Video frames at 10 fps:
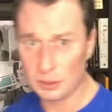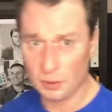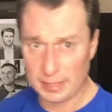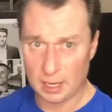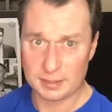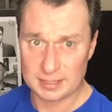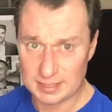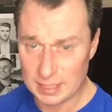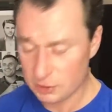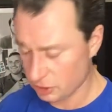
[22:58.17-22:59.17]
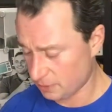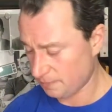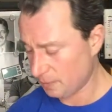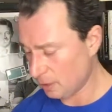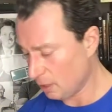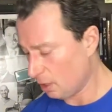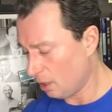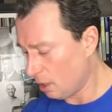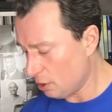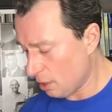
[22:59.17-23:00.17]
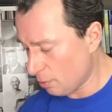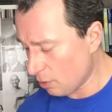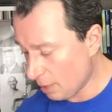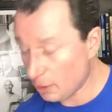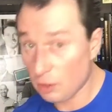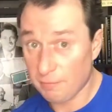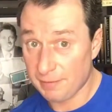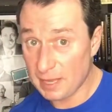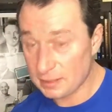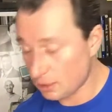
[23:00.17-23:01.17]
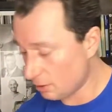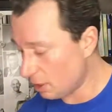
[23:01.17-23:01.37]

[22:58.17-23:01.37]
doing on the session. I'm going to go fast here.